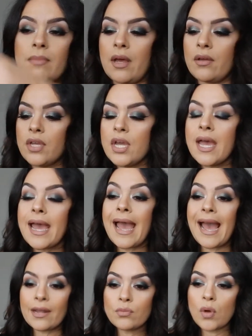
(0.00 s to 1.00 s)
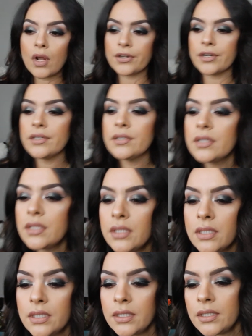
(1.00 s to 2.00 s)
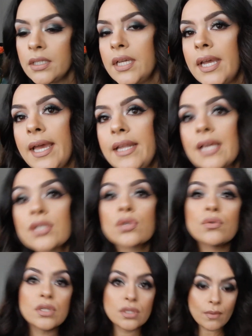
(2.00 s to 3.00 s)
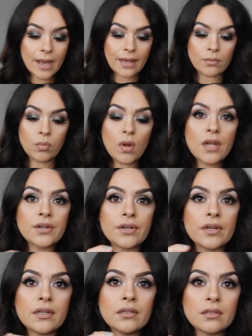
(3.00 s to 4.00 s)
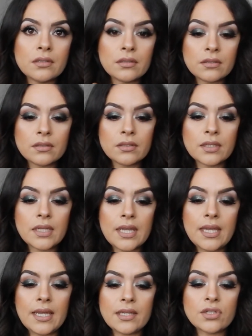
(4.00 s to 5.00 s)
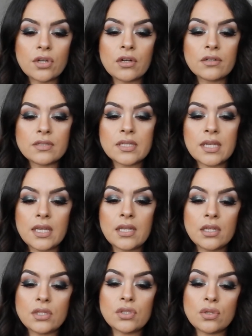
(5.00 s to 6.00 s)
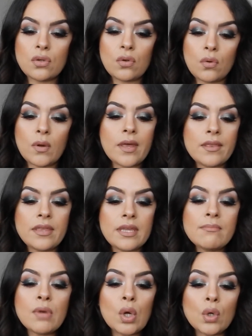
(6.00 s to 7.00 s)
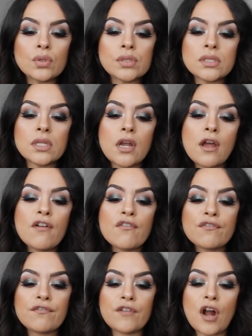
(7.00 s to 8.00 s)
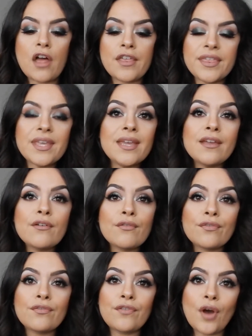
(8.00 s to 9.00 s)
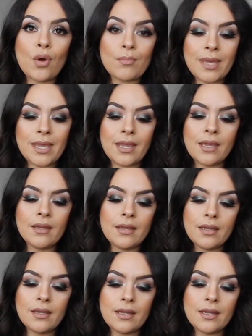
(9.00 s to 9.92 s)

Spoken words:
amount. Add water, and as soon as you add water, it turns into the most frothy, foamy